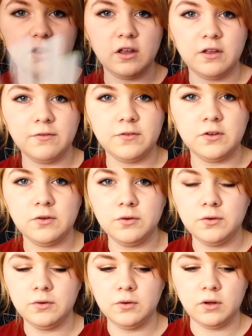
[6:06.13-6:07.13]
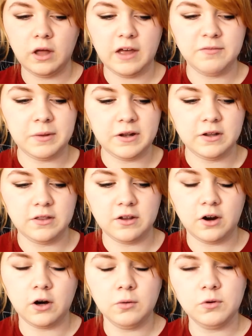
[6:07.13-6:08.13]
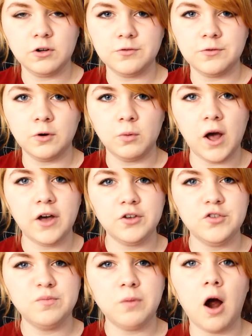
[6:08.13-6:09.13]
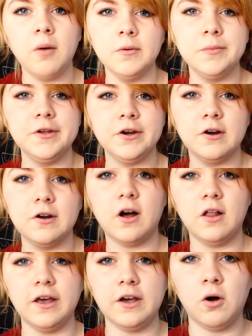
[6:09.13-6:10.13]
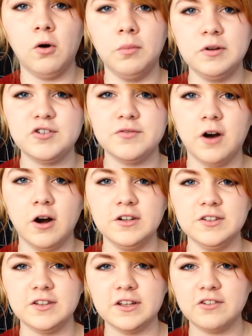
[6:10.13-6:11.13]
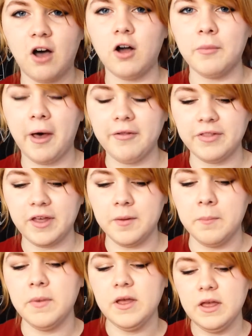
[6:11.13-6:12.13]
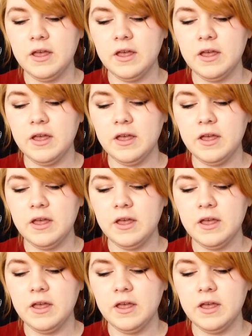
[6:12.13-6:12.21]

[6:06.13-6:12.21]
if you have been in the art world for a while, you've probably heard like a whole bunch of artists like talk about them.